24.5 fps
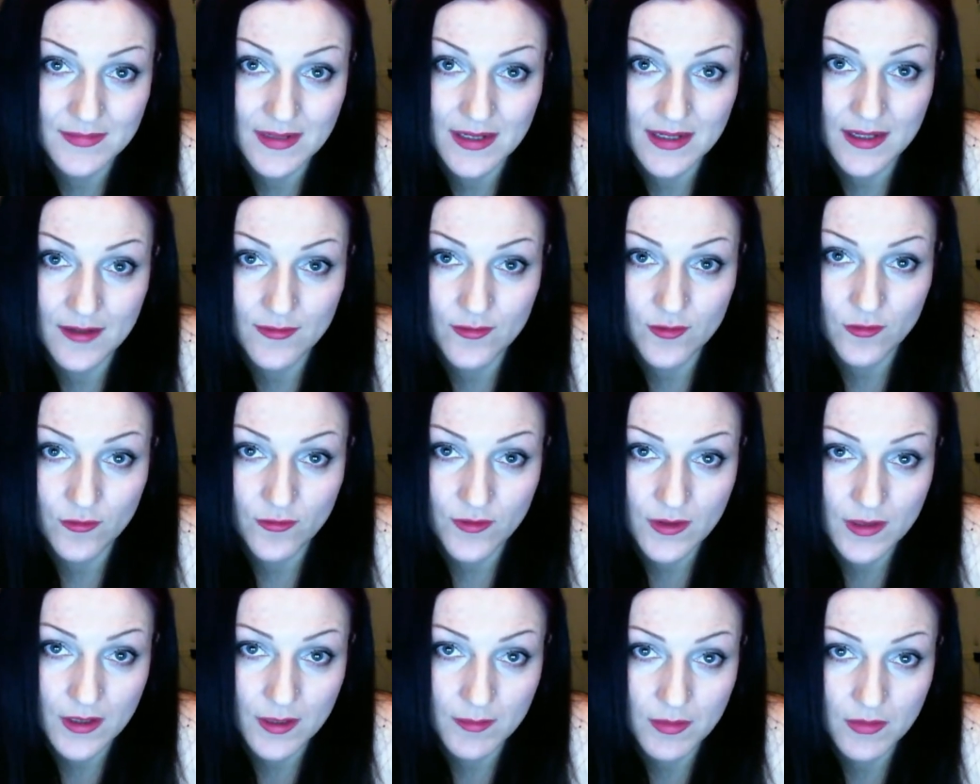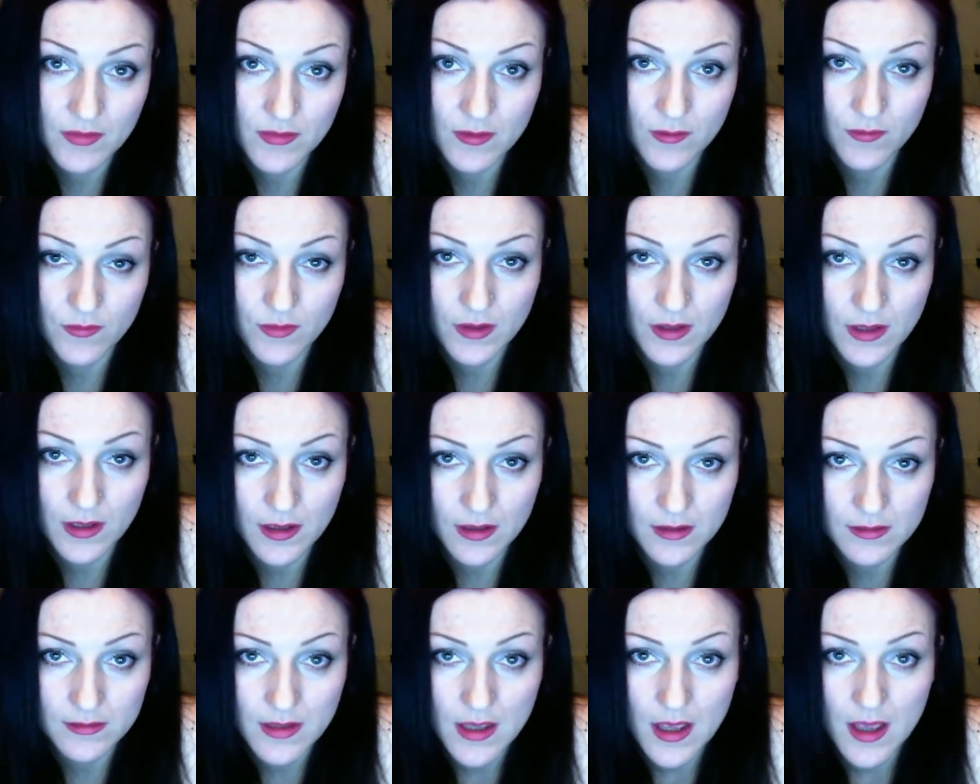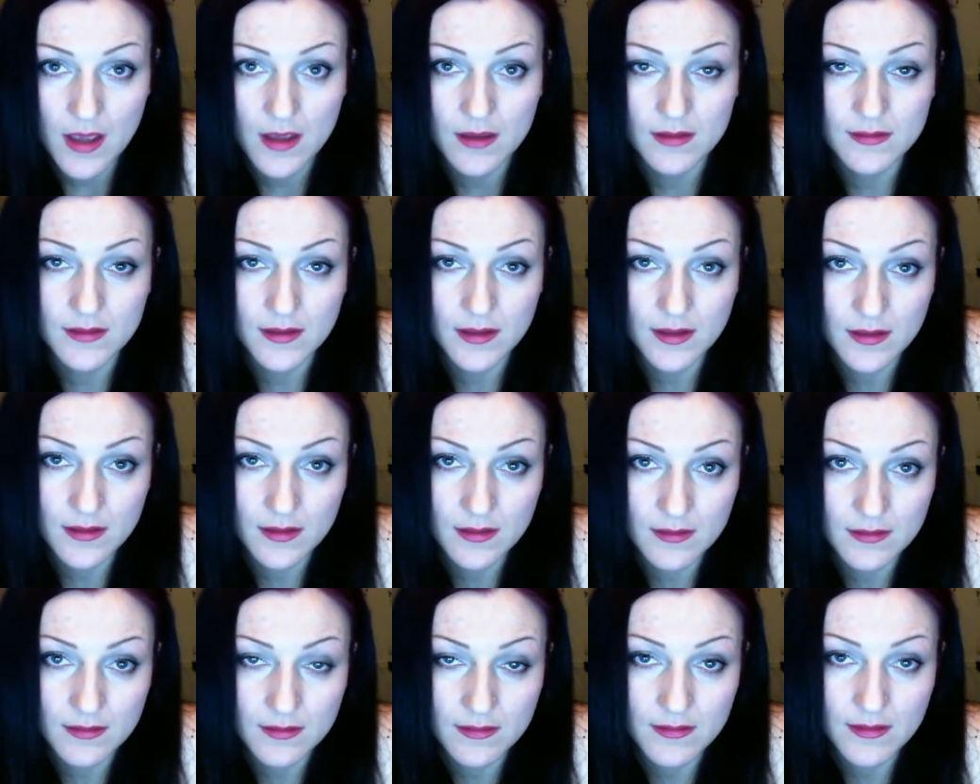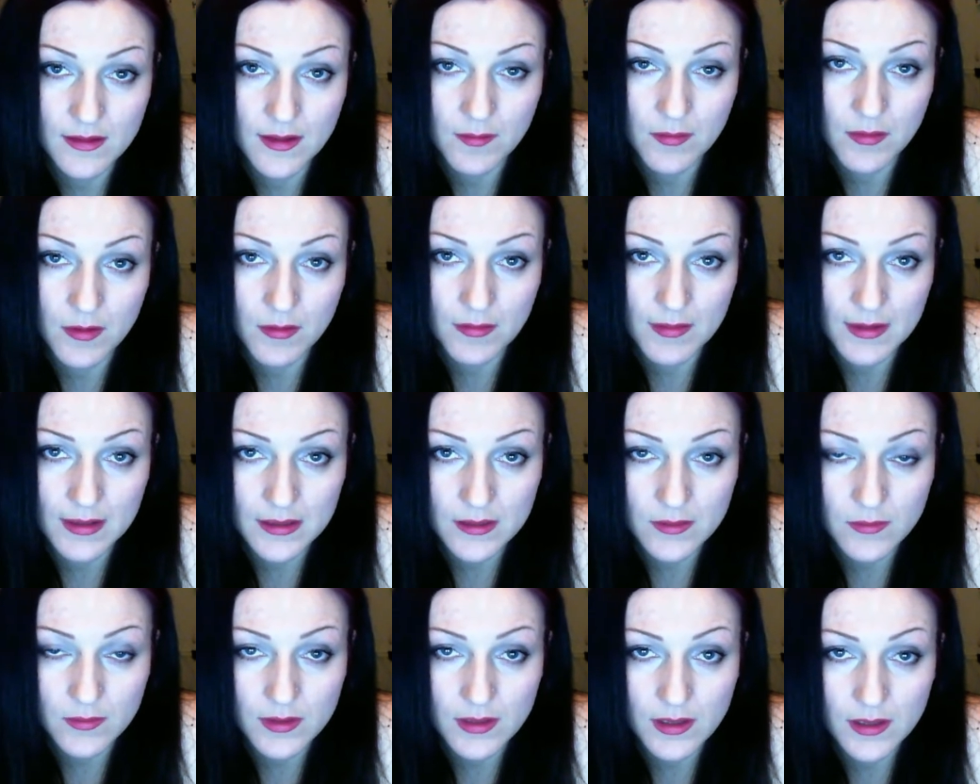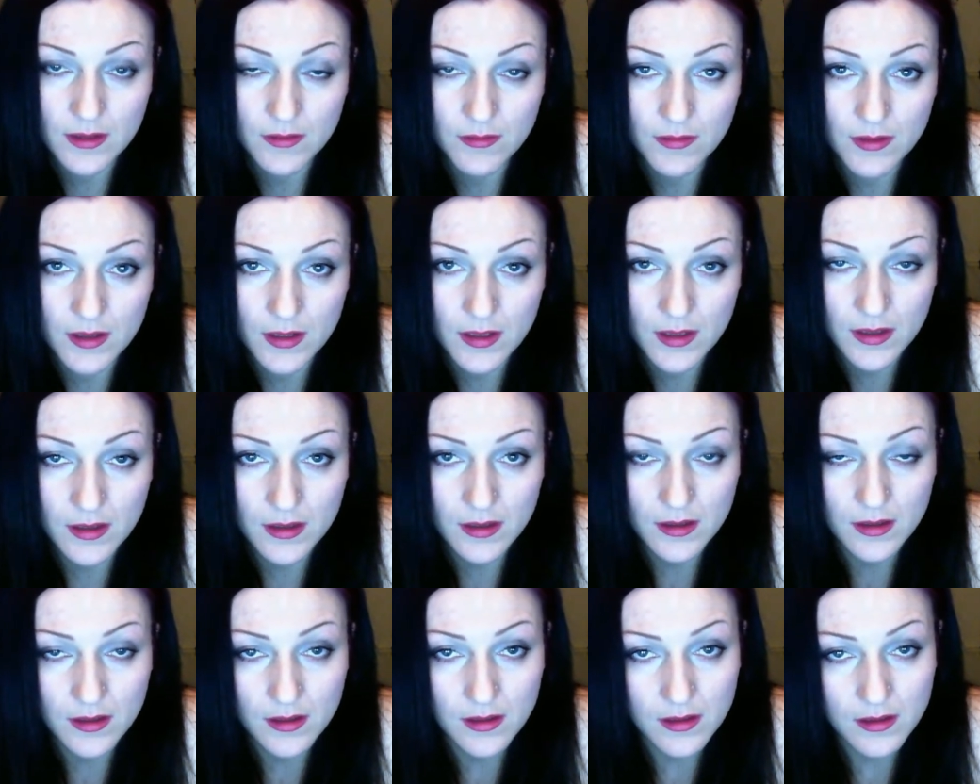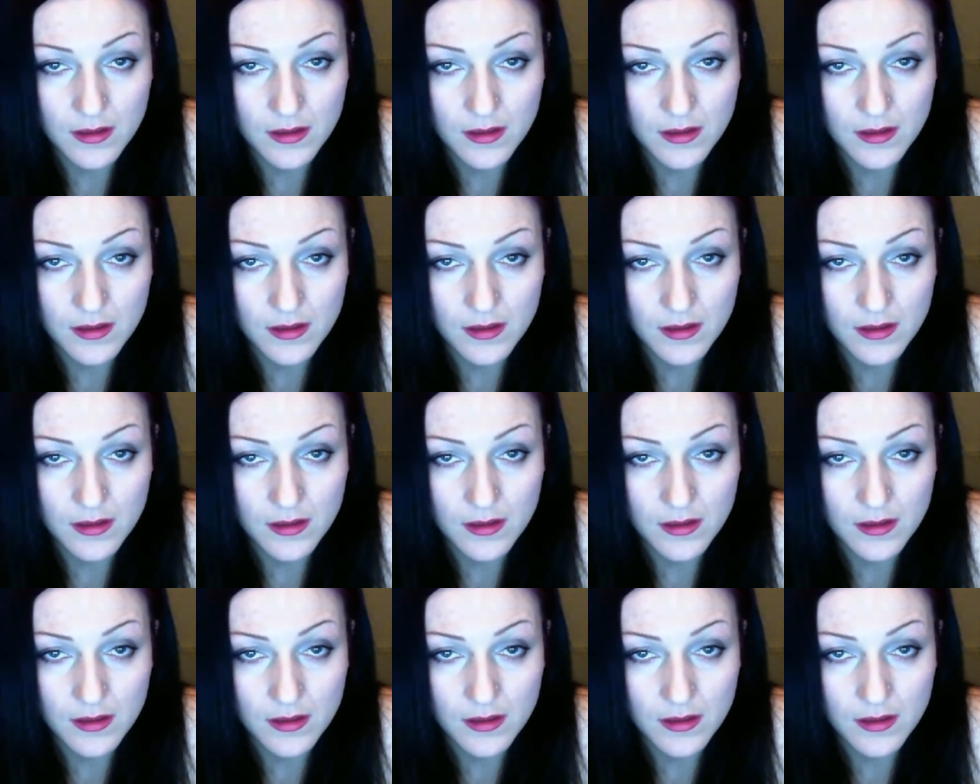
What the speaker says: have to think about something else. See, this is the moment where I really...